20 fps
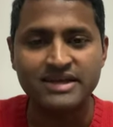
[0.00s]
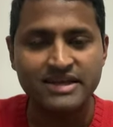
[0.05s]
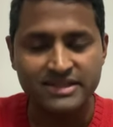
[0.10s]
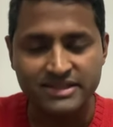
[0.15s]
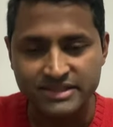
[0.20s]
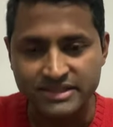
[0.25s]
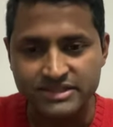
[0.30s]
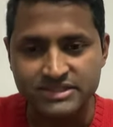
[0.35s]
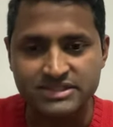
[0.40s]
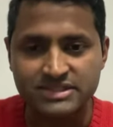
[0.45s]

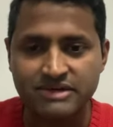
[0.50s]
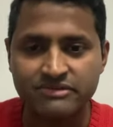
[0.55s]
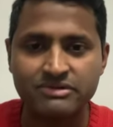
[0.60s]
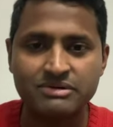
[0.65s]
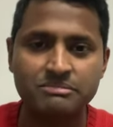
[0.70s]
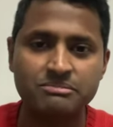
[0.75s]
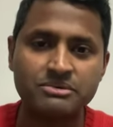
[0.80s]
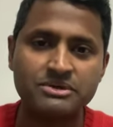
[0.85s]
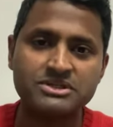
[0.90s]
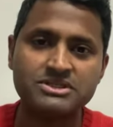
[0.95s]
These
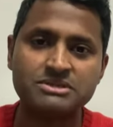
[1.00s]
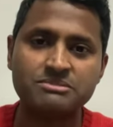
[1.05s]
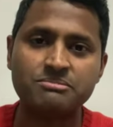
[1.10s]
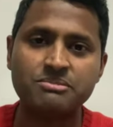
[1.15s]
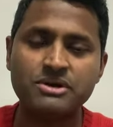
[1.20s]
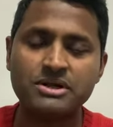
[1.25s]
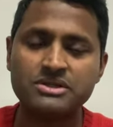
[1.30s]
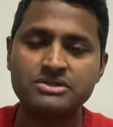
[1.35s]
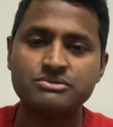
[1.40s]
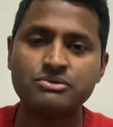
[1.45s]
seven
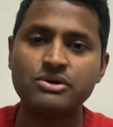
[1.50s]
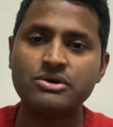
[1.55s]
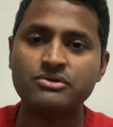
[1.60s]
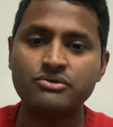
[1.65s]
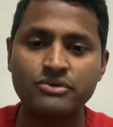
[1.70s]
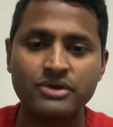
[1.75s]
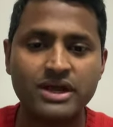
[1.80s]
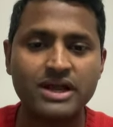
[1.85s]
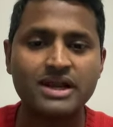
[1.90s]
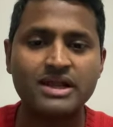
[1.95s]
principles will
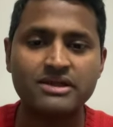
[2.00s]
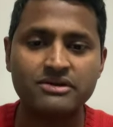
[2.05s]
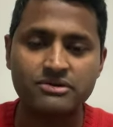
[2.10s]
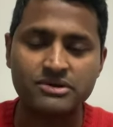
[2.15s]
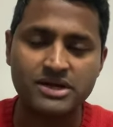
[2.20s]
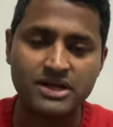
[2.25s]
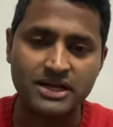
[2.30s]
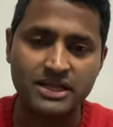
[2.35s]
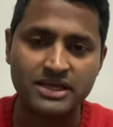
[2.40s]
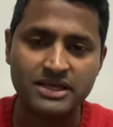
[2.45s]
really,
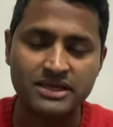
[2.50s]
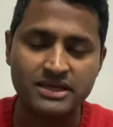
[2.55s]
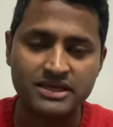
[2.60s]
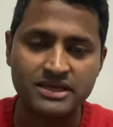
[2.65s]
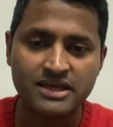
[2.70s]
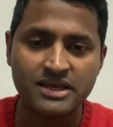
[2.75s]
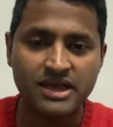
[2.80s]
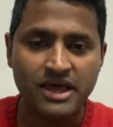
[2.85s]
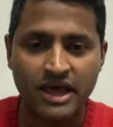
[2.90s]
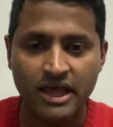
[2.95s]
really
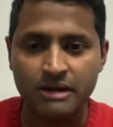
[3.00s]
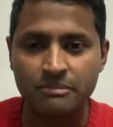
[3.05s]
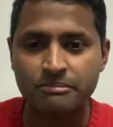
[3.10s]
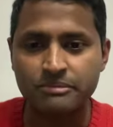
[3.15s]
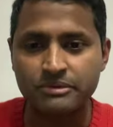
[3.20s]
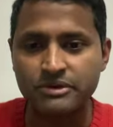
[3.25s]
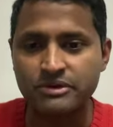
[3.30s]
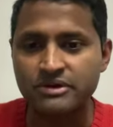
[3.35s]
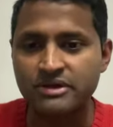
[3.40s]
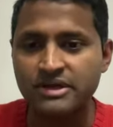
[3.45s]
help
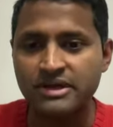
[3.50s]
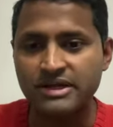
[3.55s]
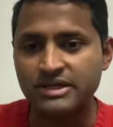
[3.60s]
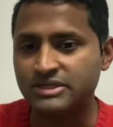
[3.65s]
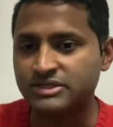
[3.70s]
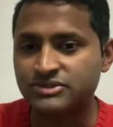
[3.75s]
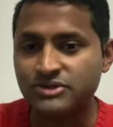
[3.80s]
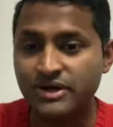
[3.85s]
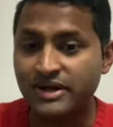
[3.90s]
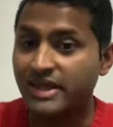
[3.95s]
you. It's
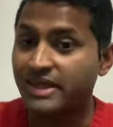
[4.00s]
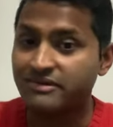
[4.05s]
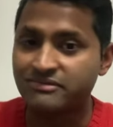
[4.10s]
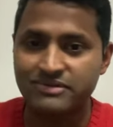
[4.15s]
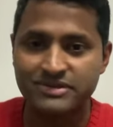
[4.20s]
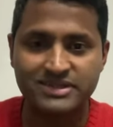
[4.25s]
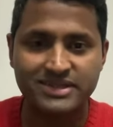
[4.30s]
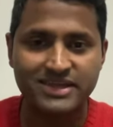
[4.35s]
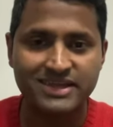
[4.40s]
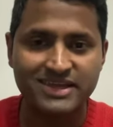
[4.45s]
not
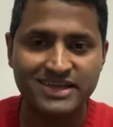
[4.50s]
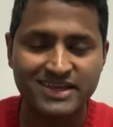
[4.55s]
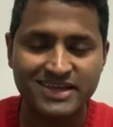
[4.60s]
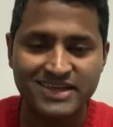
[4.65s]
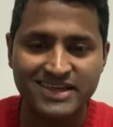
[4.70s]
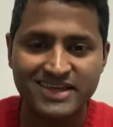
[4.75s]
everything.